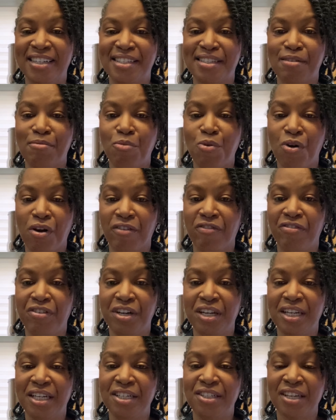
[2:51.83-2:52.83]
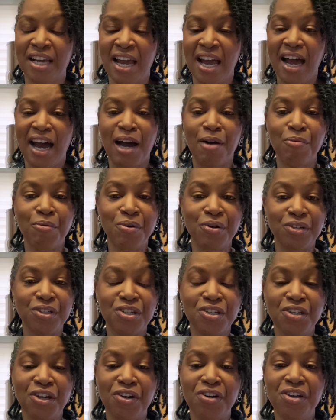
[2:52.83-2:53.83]
some more footage. I won't
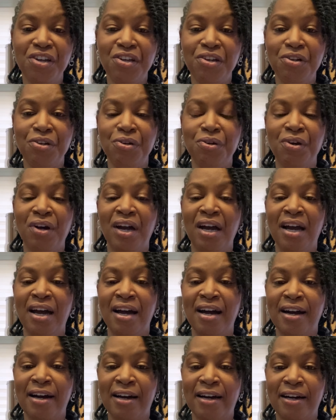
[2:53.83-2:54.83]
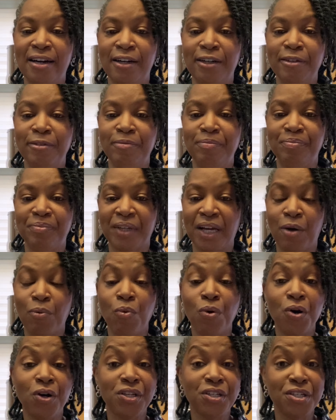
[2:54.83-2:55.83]
show you, uh, I
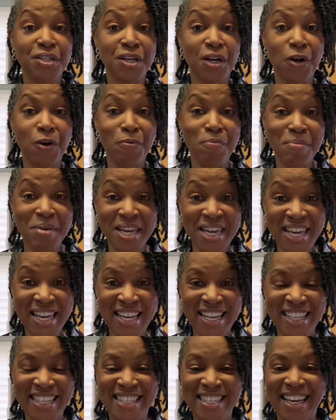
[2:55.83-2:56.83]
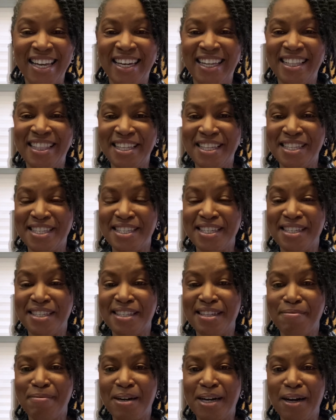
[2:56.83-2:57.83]
won't show me setting this
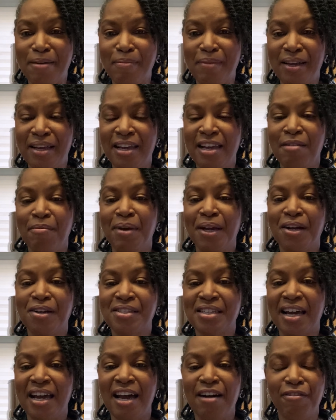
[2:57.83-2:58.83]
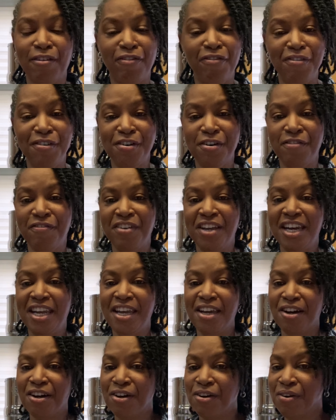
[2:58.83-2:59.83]
system up because I have a full
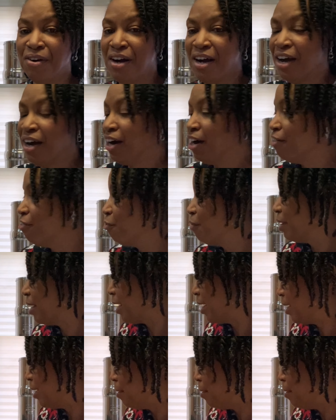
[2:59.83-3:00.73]
video of when I